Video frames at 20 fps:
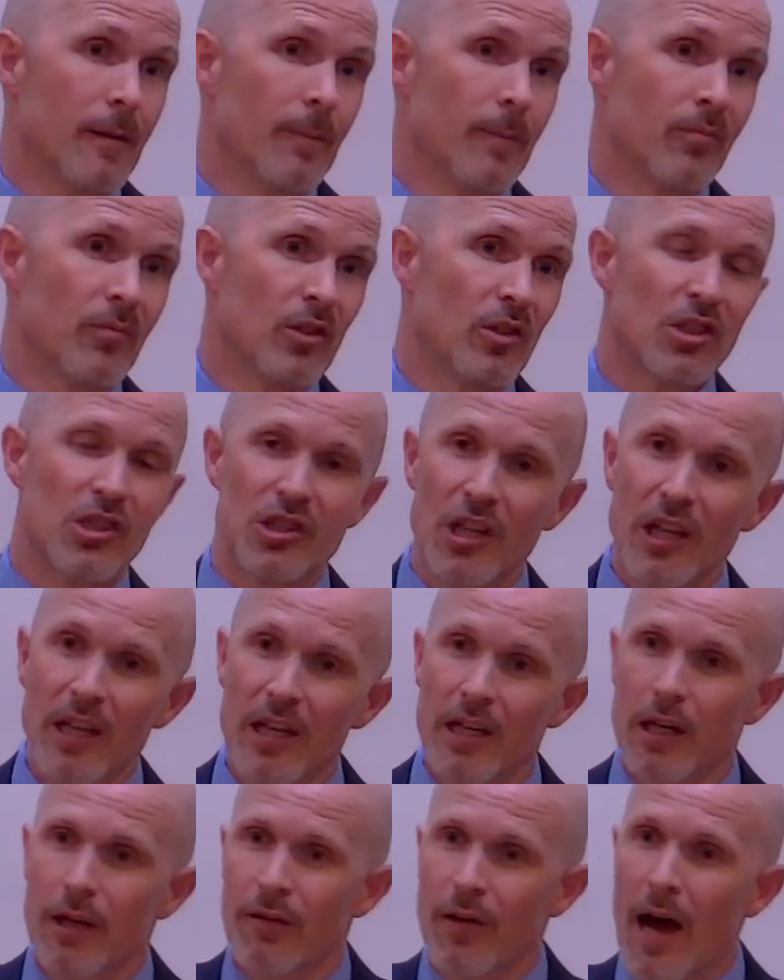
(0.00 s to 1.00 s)
Just
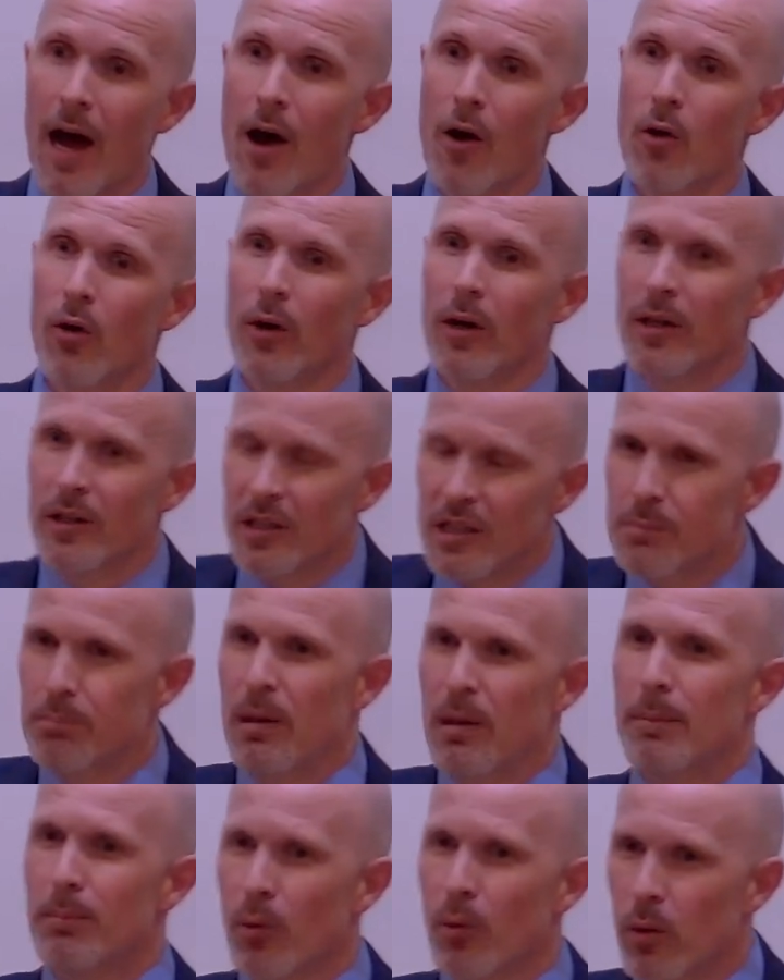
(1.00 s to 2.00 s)
think of how these
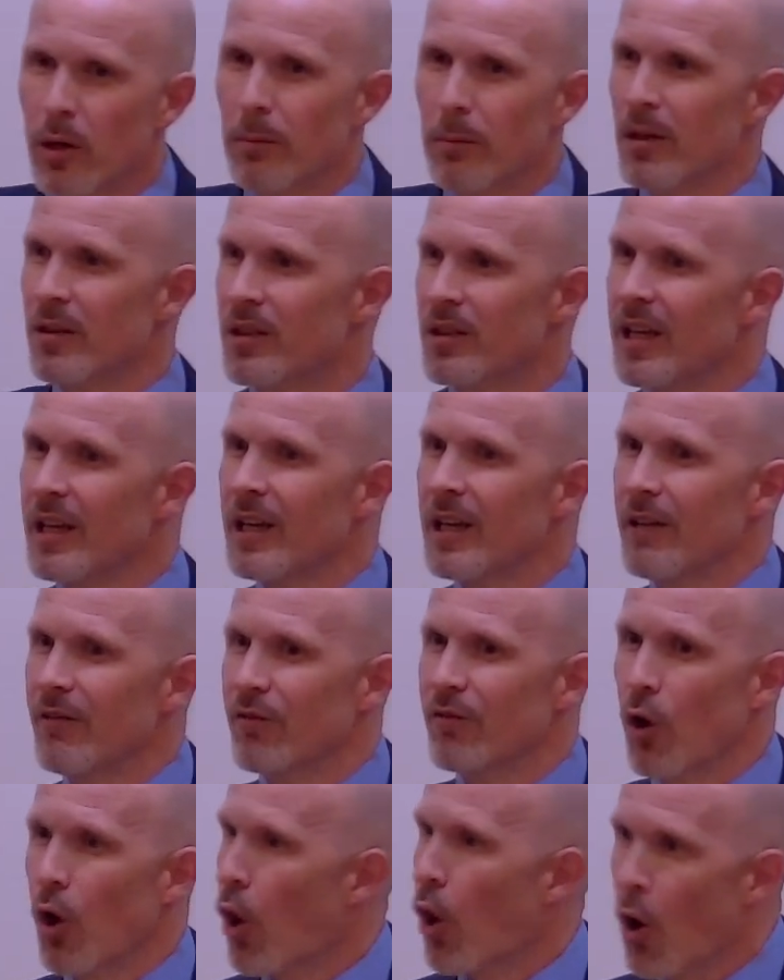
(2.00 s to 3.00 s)
people would have been thinking
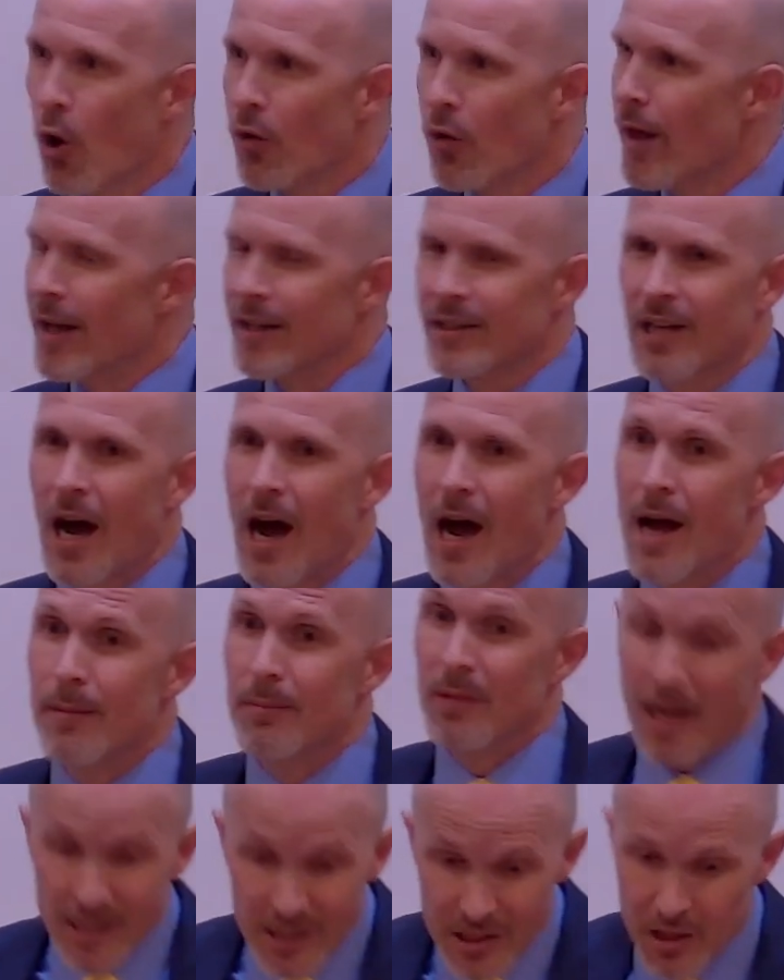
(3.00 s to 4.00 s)
for all that time.
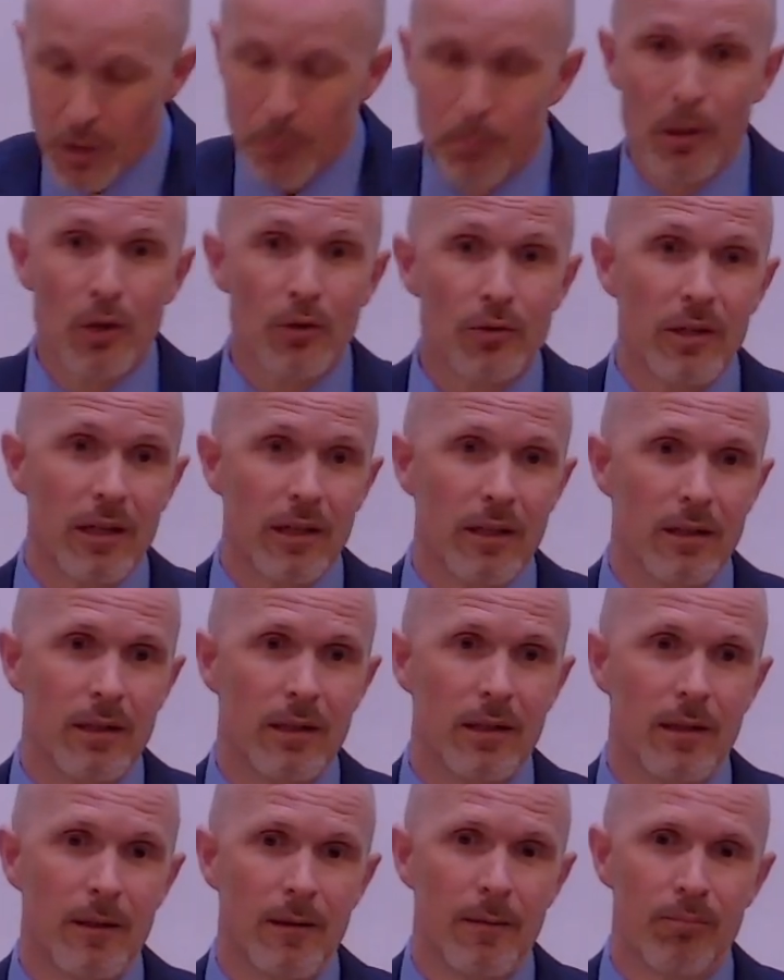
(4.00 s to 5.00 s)
Yes, they're building,
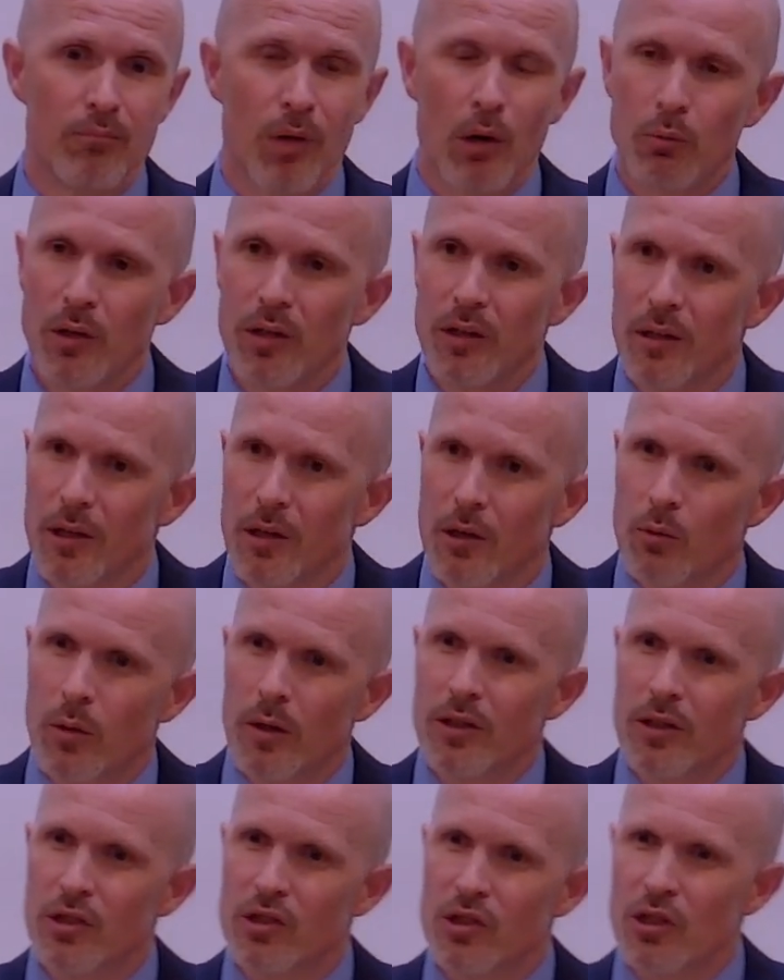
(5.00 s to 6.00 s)
but with, with
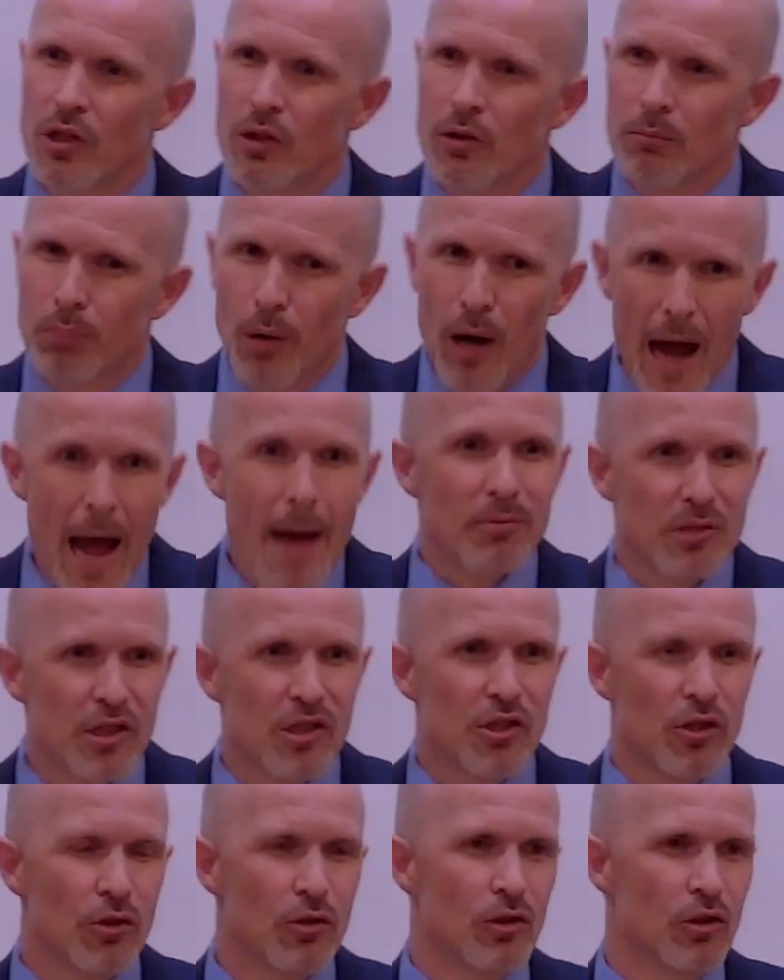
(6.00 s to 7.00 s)
a, perhaps a
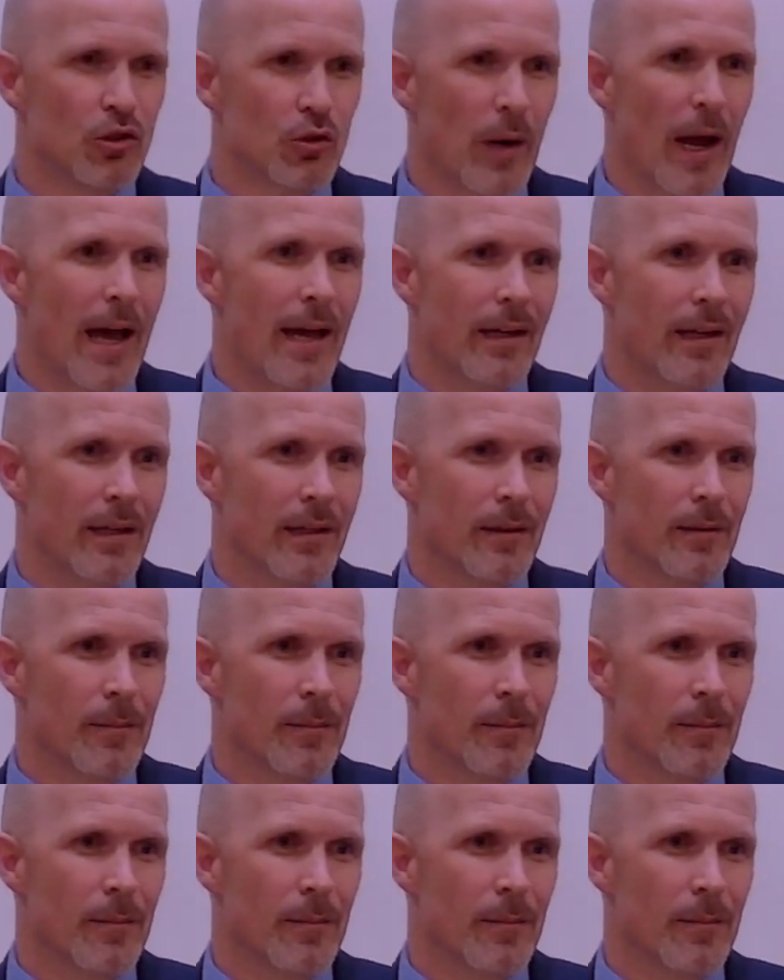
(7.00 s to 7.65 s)
certain dread.